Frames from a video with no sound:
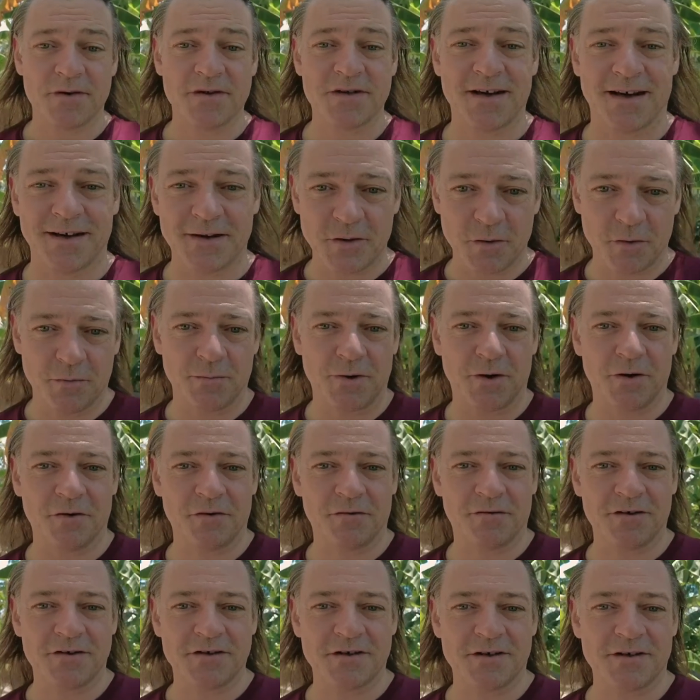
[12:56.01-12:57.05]
sexual
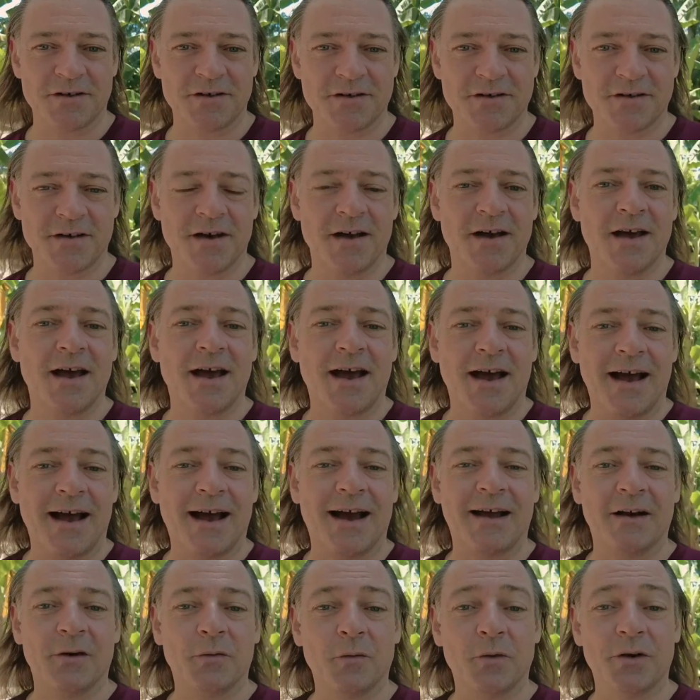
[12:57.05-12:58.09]
minorities
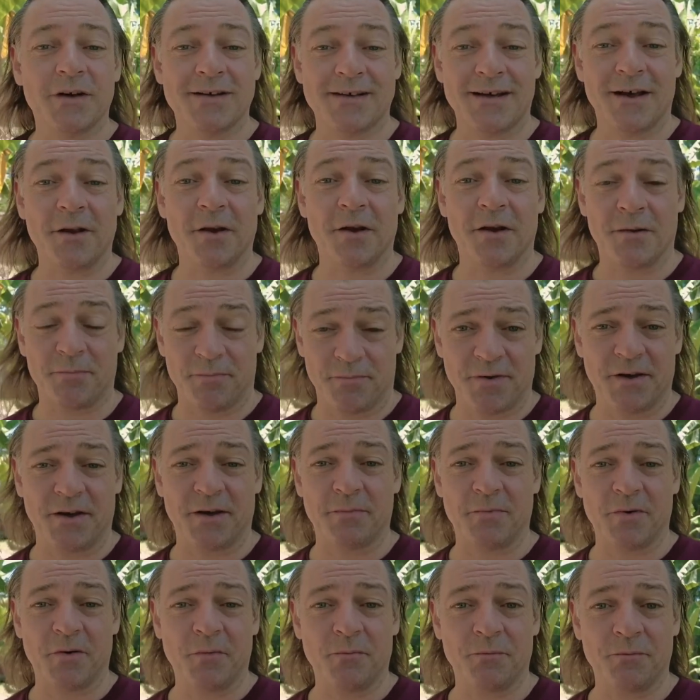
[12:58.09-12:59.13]
and all these other
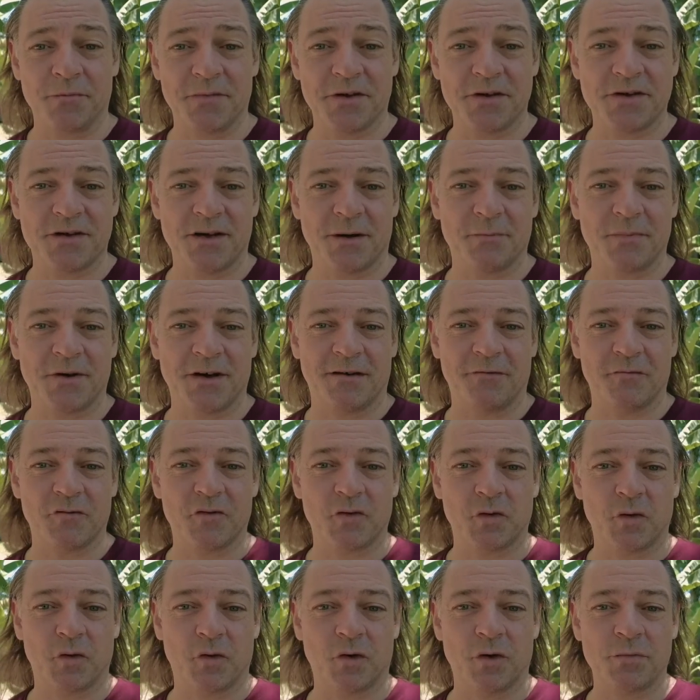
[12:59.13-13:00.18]
people,
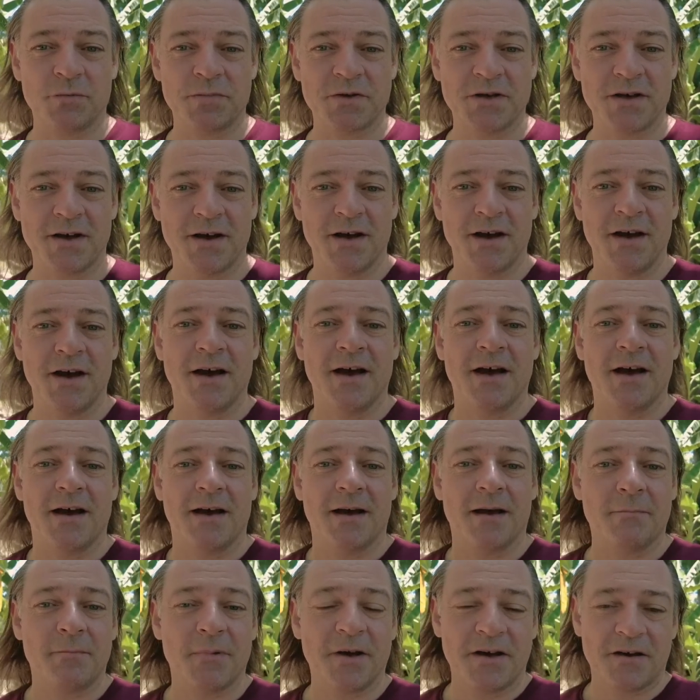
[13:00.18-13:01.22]
subcultural groups.
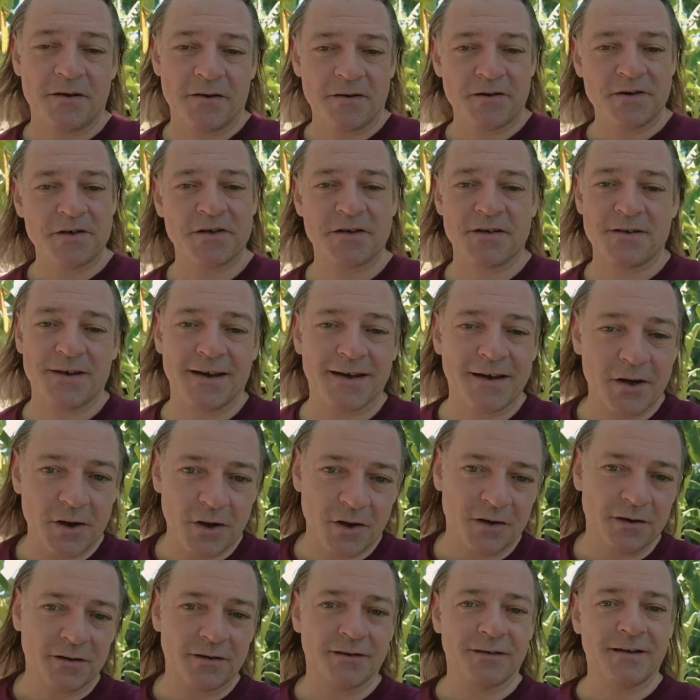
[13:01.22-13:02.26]
Because they
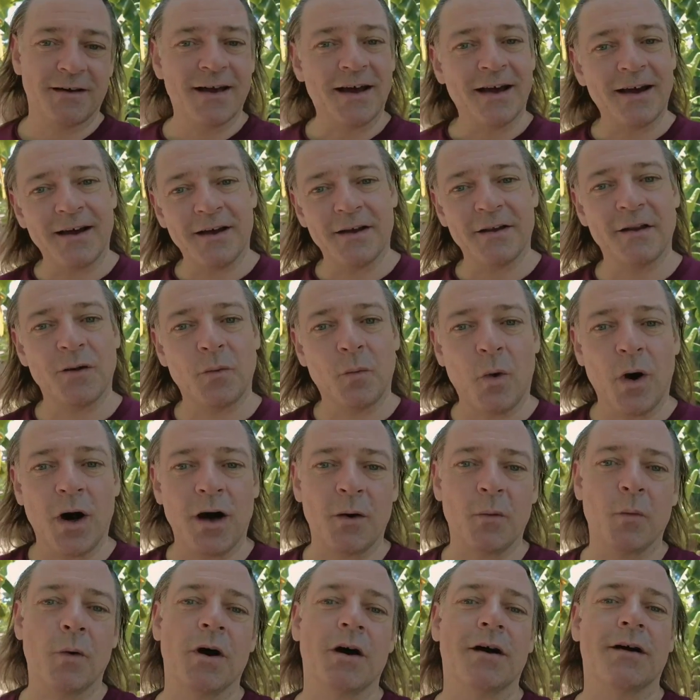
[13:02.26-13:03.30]
couldn't get the
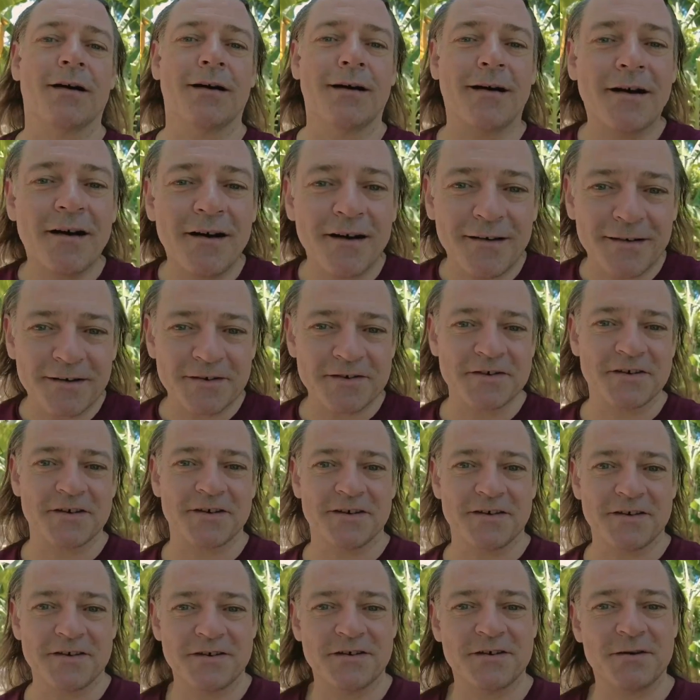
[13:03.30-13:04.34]
white working
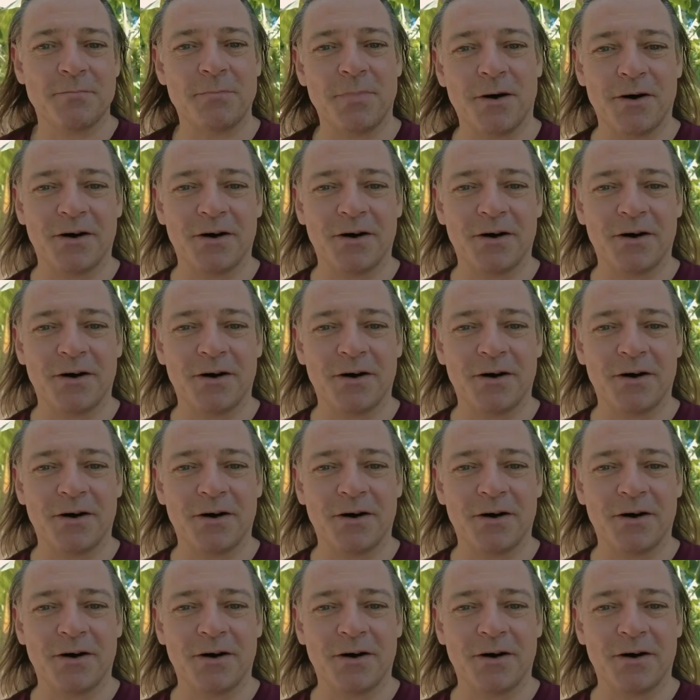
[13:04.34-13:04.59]
classes to